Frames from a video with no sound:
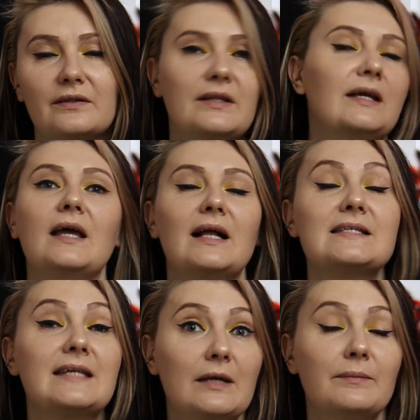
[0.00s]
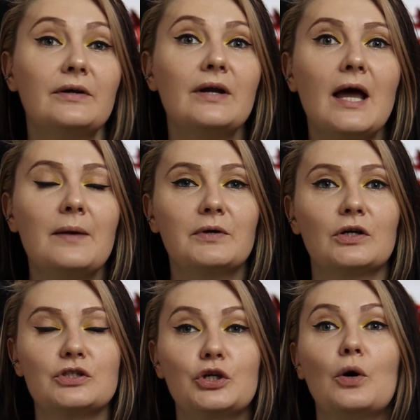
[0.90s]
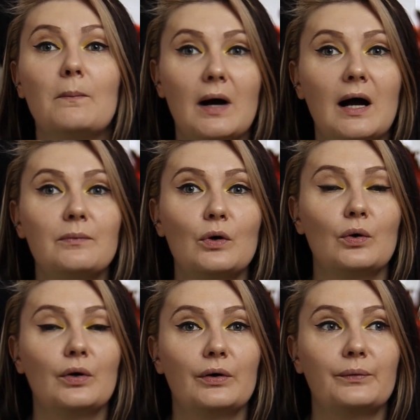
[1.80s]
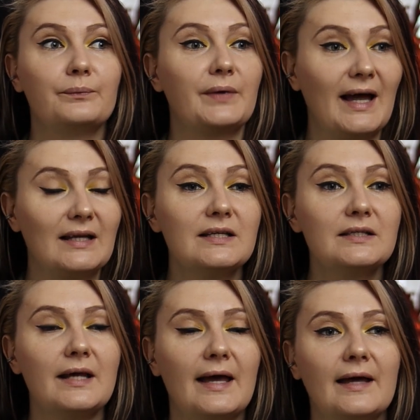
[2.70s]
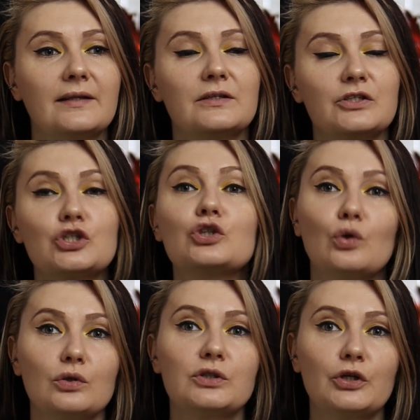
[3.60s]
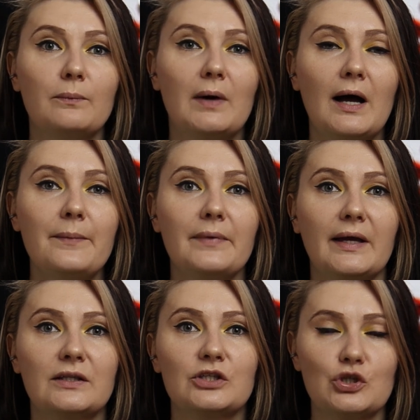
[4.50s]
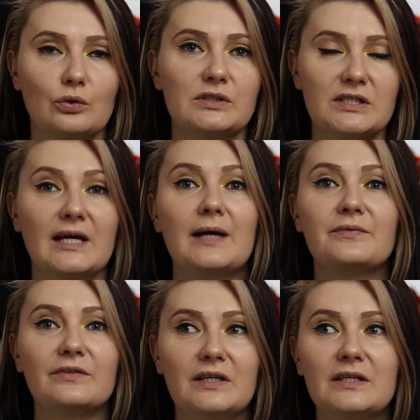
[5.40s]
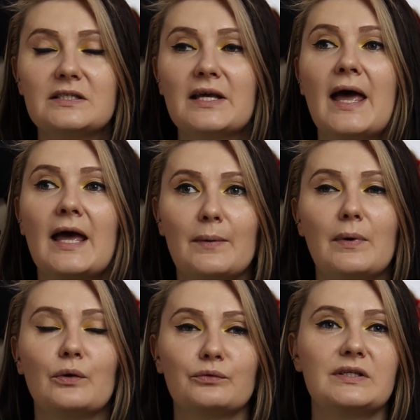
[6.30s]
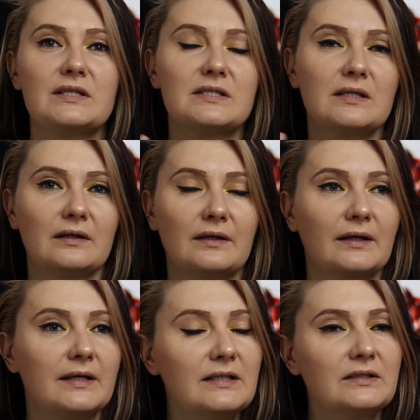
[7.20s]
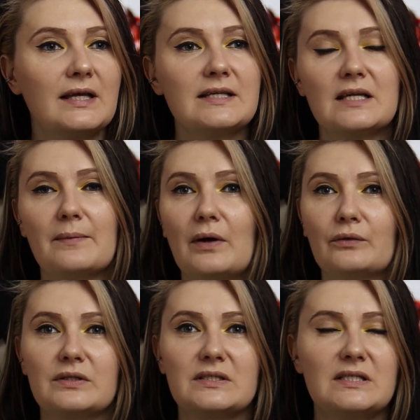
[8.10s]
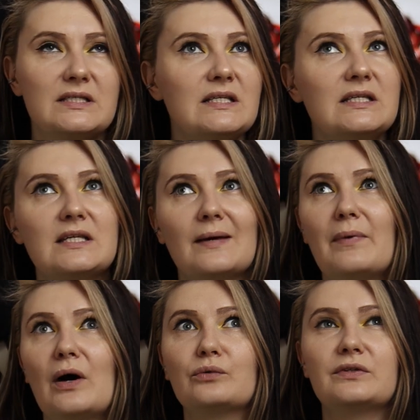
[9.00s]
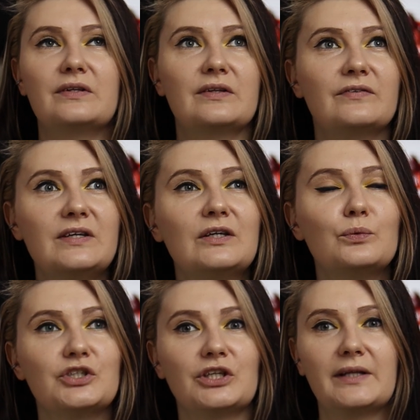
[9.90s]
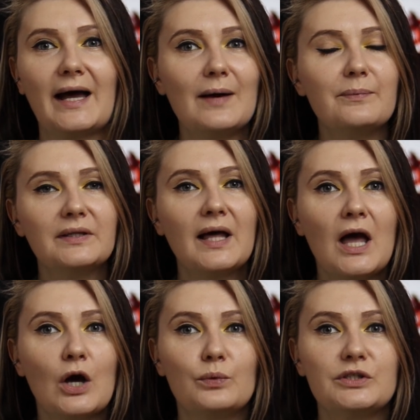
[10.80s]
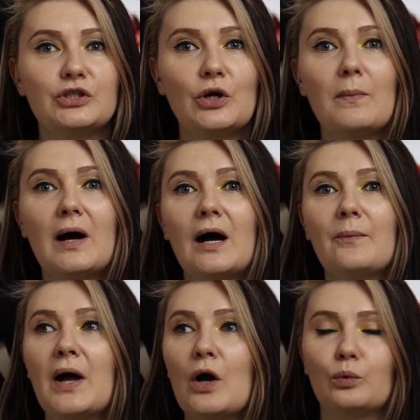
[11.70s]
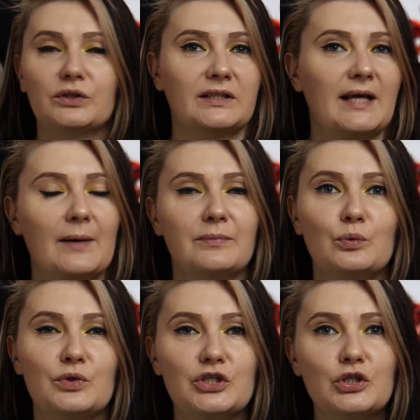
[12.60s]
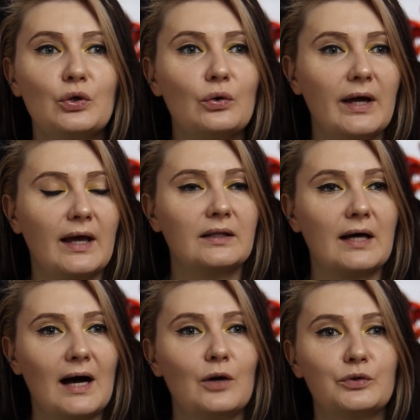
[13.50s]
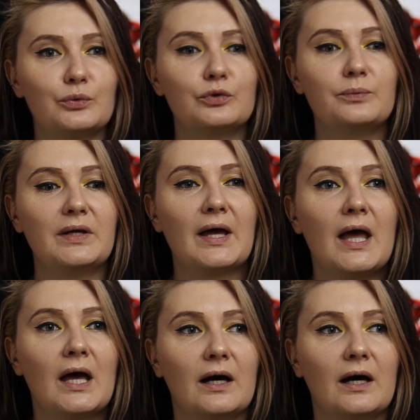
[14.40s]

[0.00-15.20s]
the Alzheimer, because her mom had it, and she lost her mom, and she all the time thinks about this illness, about the disease, about the thing which can happen with her mom, what can happen with her, and how it would be